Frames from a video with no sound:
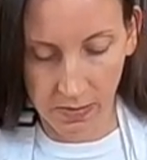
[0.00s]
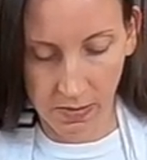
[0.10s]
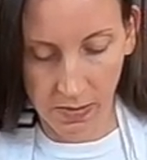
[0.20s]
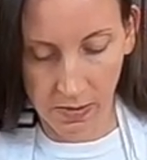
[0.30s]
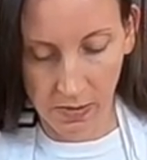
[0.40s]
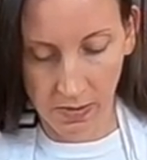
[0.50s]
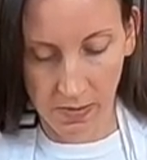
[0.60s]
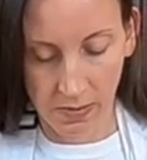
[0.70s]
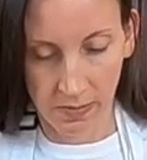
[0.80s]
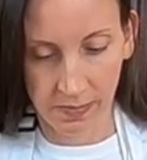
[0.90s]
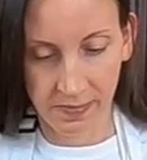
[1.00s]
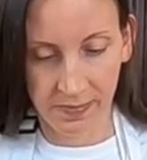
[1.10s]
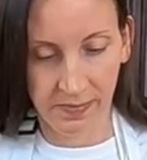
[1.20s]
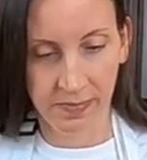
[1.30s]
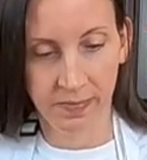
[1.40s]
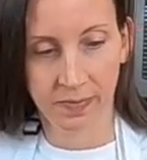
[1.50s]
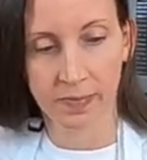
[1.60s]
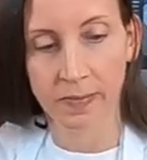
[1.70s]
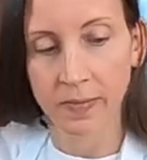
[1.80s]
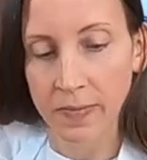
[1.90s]

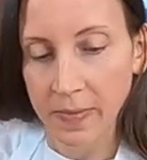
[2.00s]
(silence)